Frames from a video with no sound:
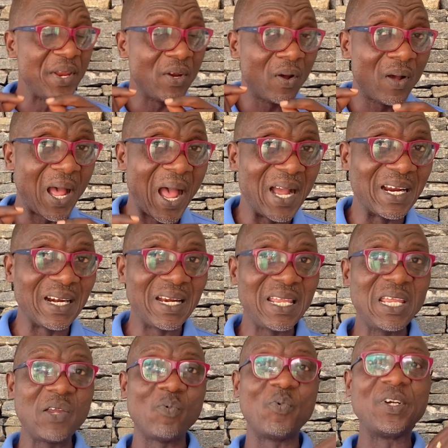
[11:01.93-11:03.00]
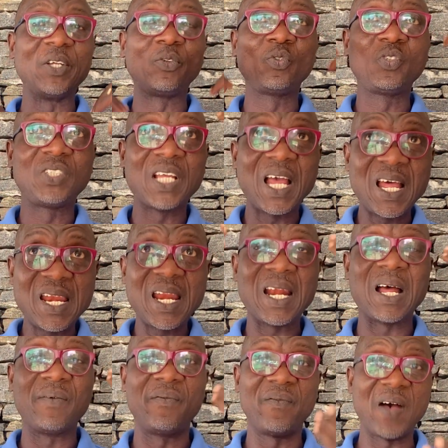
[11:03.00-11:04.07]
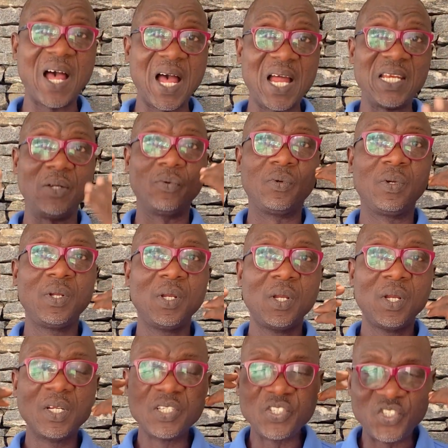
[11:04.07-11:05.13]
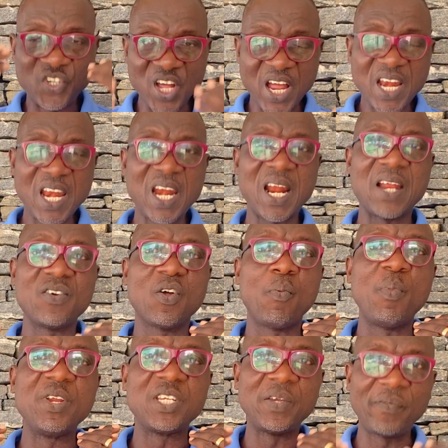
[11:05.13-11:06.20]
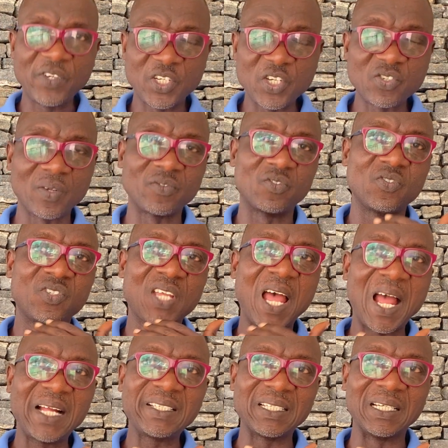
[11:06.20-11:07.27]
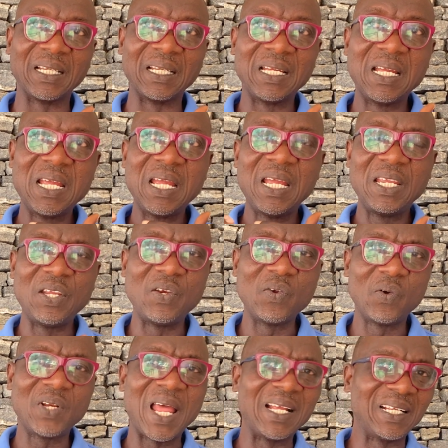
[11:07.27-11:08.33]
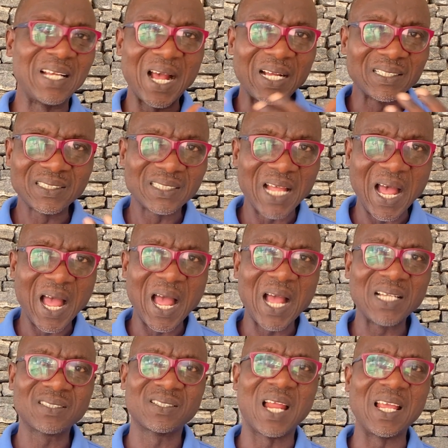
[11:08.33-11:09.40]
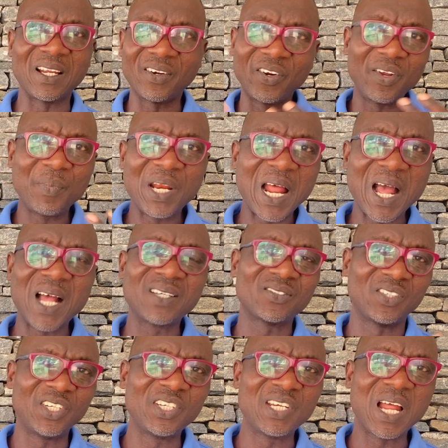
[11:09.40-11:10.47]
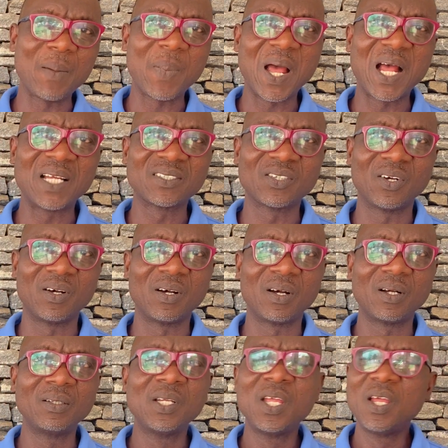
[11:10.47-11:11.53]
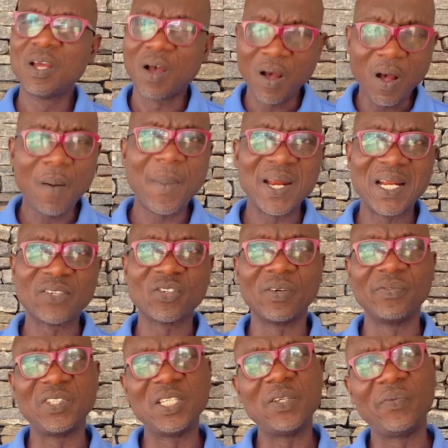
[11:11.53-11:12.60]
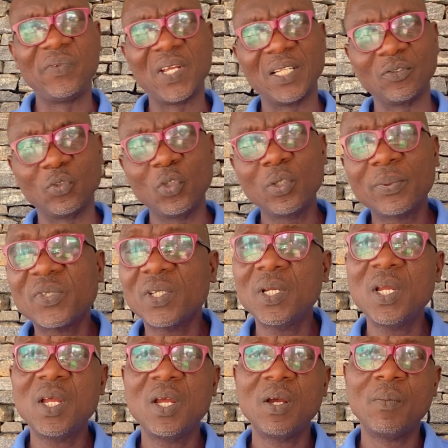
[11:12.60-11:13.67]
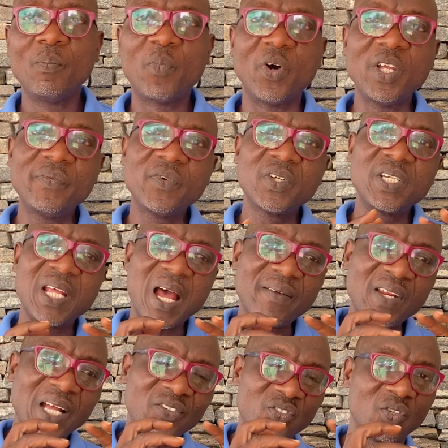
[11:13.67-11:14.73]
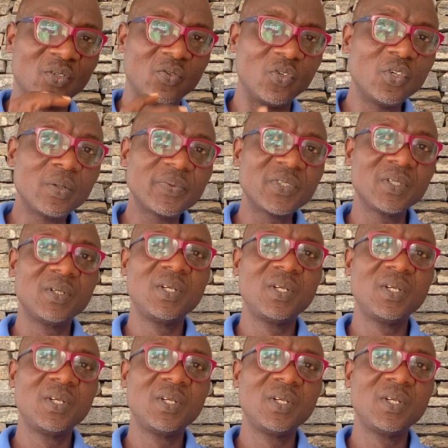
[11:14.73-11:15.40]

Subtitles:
not agree with the general value, general normativities of society, like gangsters, like criminals, kidnappers, or all manners of deviant groups. But even though they have their subgroups,